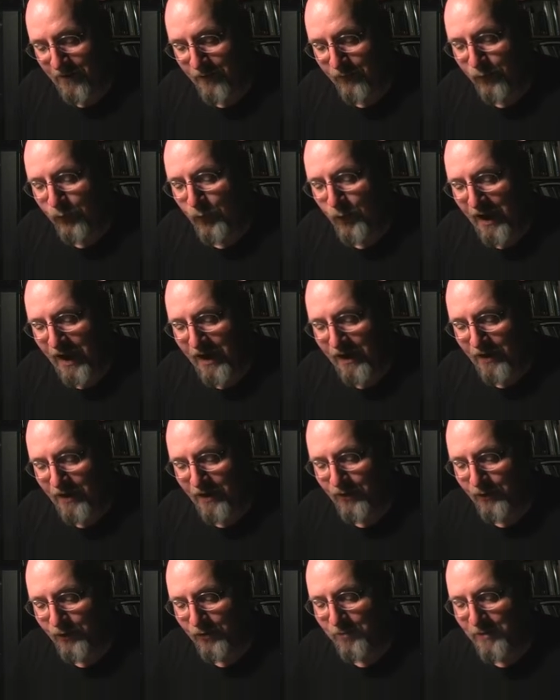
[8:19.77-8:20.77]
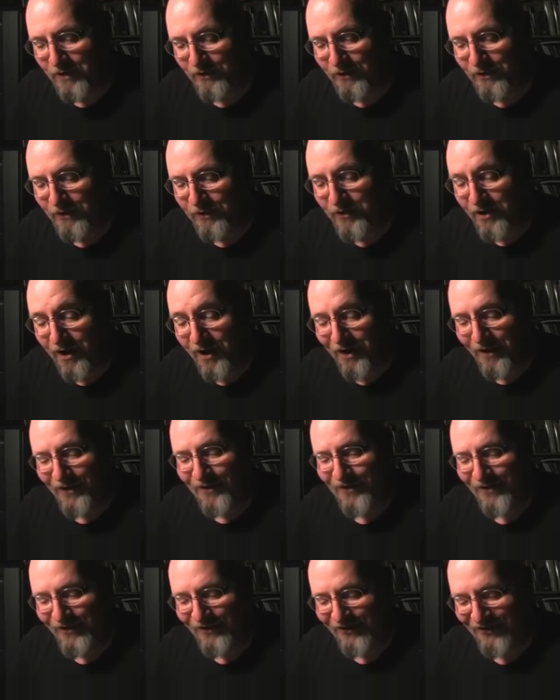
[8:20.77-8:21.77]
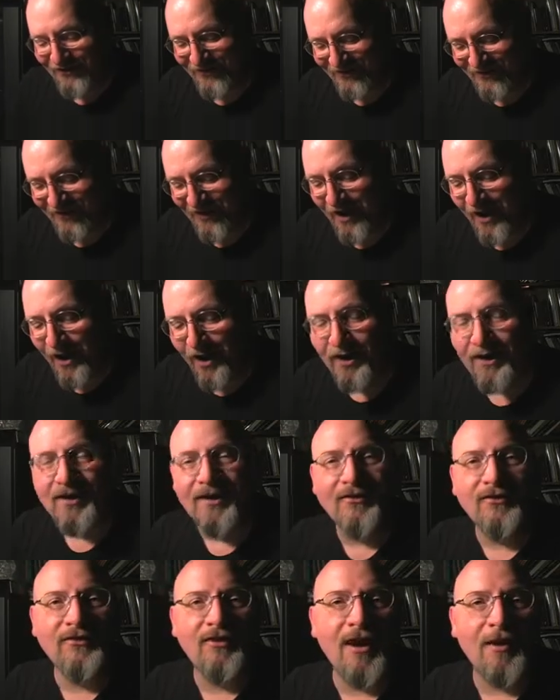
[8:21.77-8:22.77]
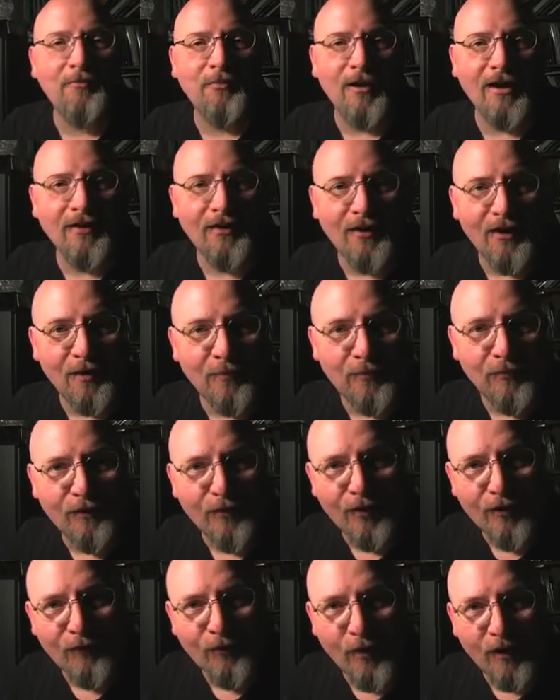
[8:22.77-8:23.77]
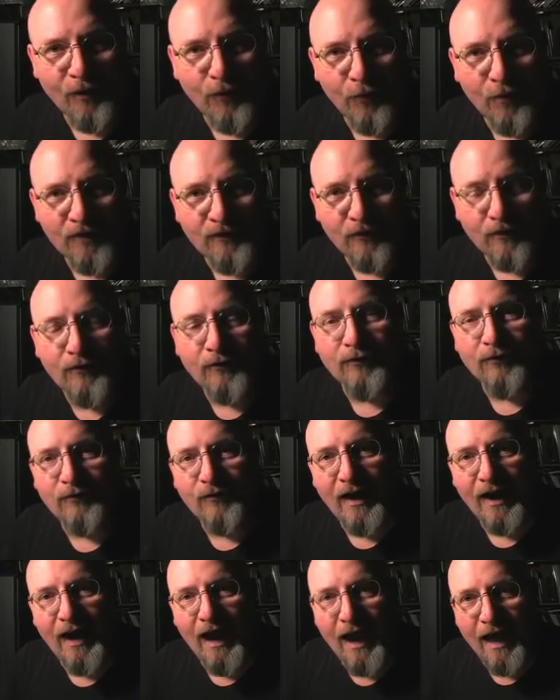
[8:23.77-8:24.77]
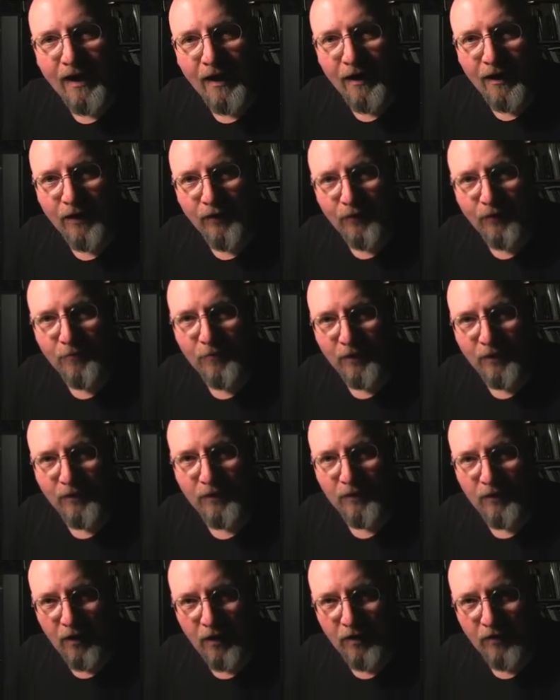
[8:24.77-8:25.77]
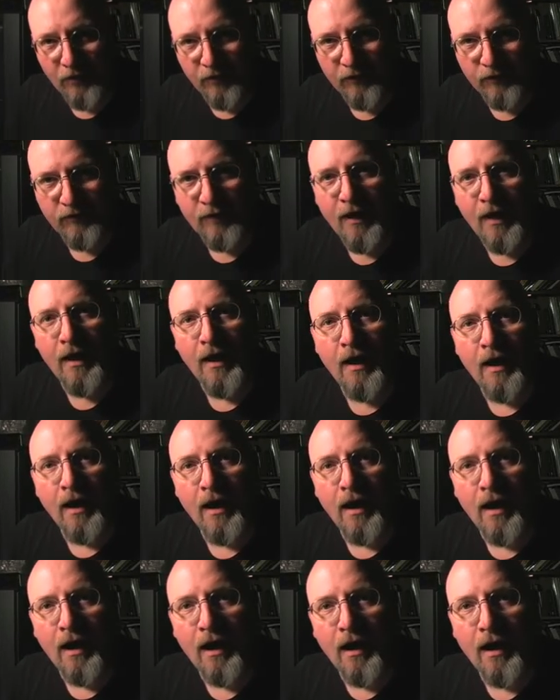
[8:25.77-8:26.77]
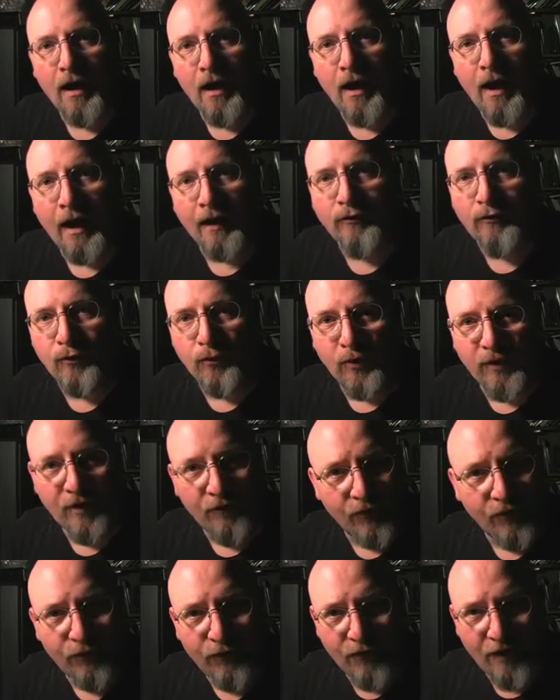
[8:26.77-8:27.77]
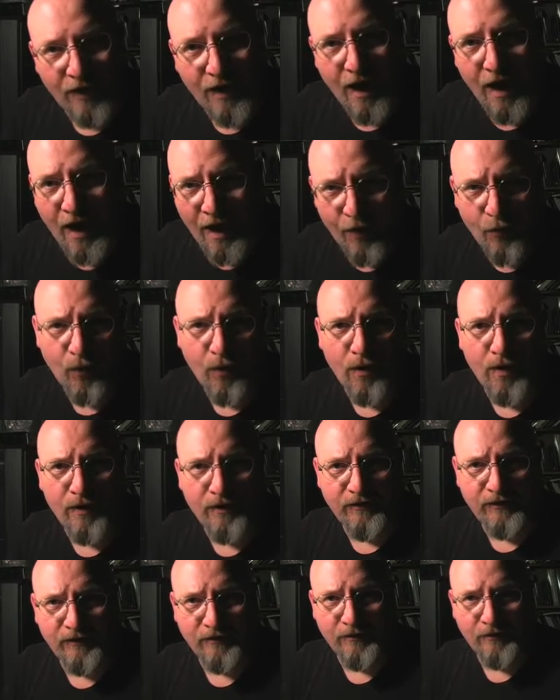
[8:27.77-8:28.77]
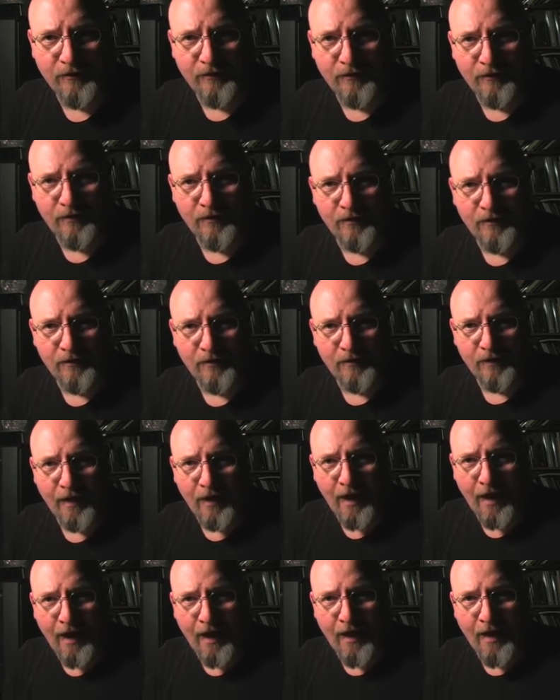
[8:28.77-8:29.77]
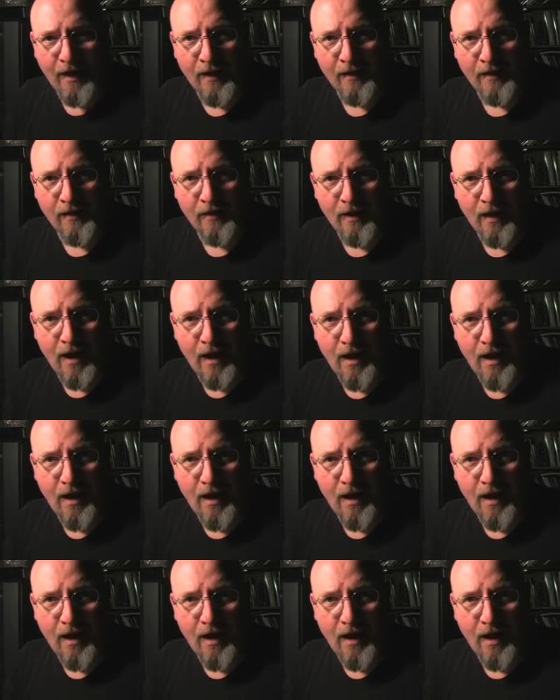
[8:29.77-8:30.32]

if you had a $100 million, let's stop right there before I've read the rest of this. If I had a $100 million, I'd do whatever the fuck I want, and